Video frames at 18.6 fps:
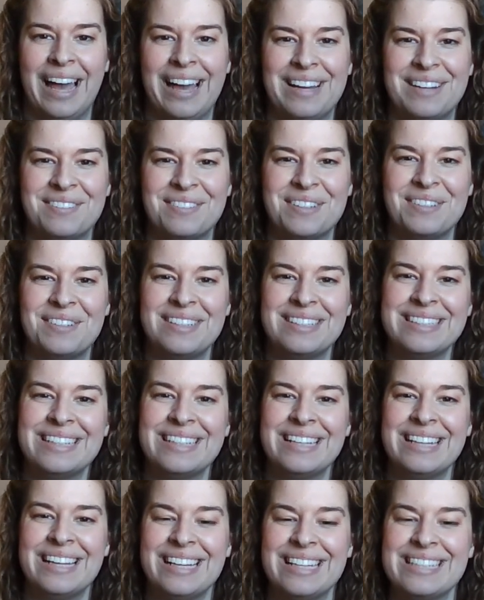Hi everyone,
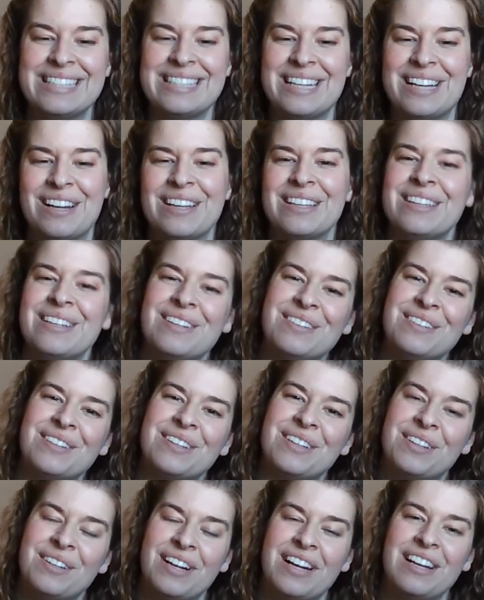it's Sarah, the owner
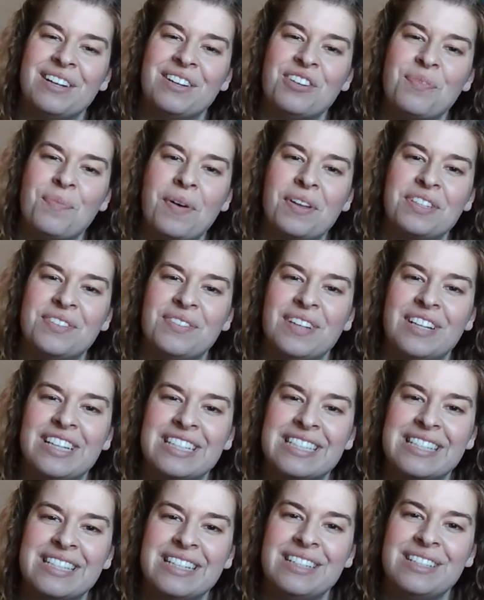and creator of
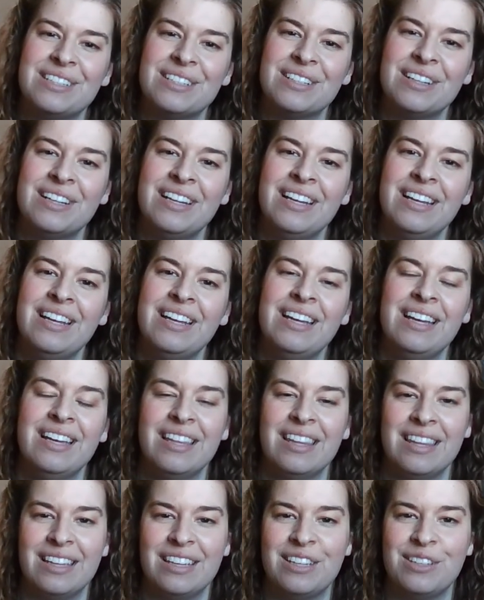Multifarious Nature.
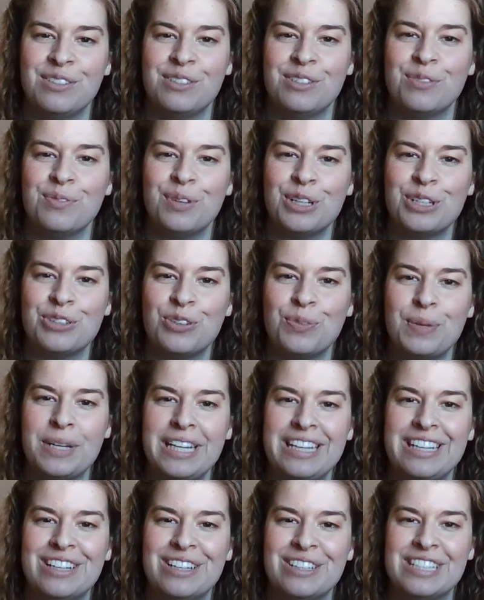Thank you so much for
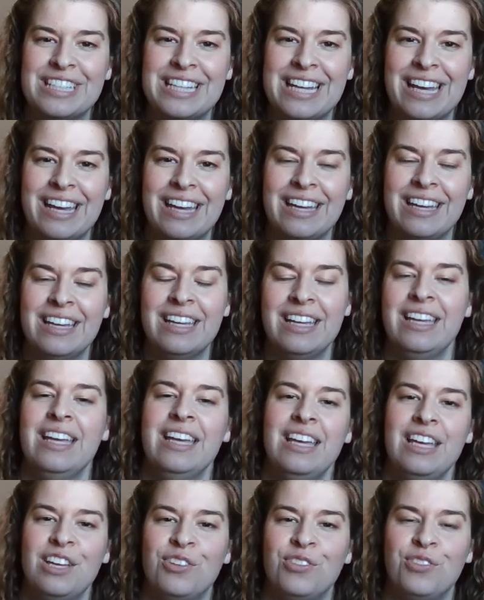being here today.
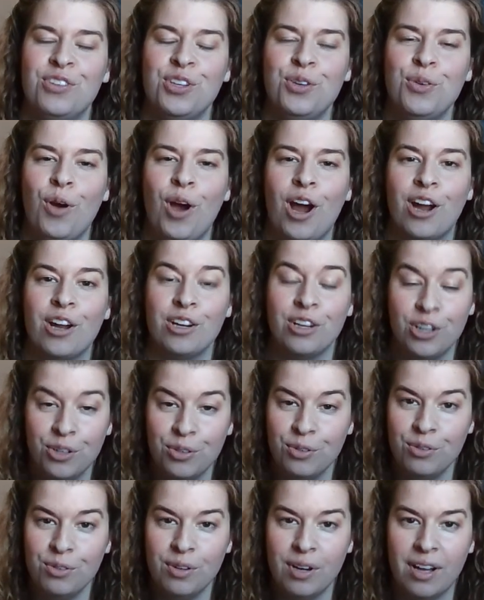If you are
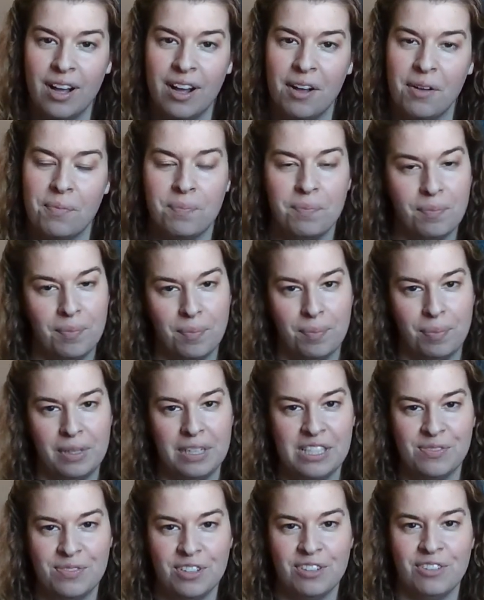new,
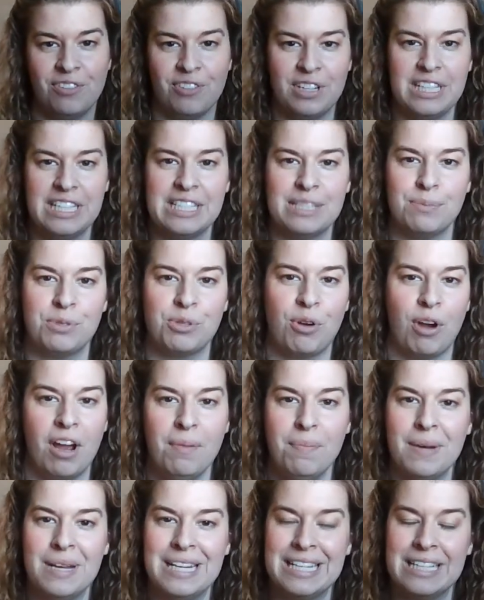please feel free to
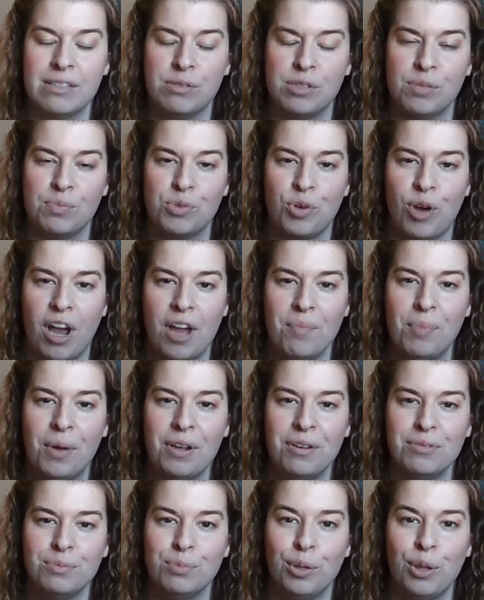subscribe by hitting the subscribe
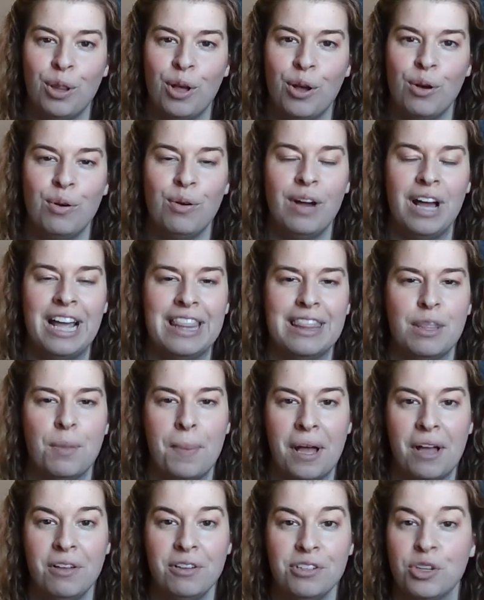button below and the
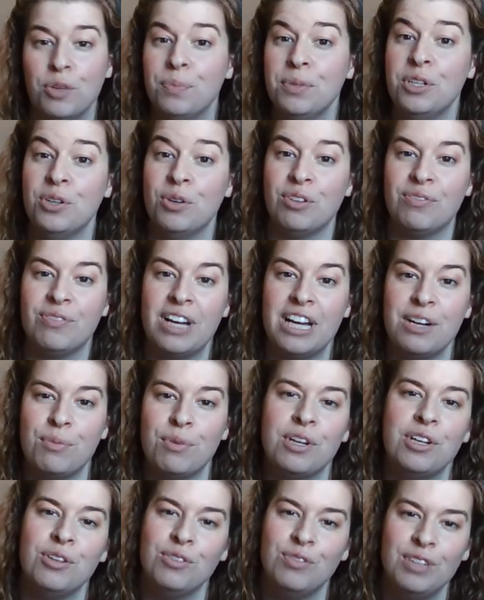bell, and you'll be notified
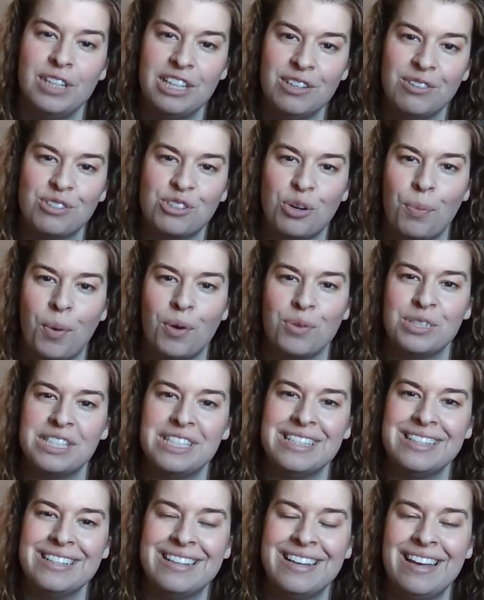when new videos are
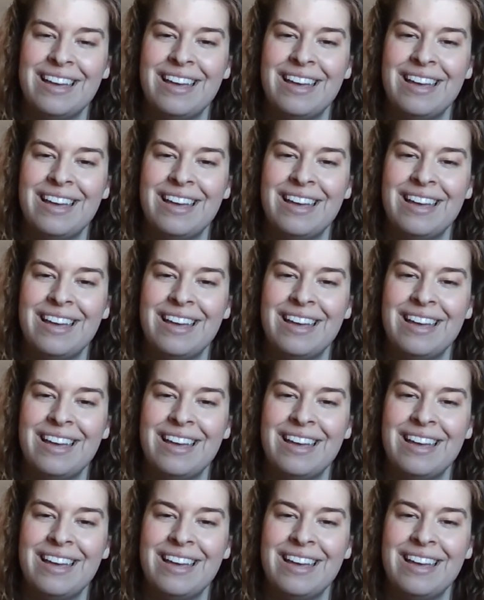posted.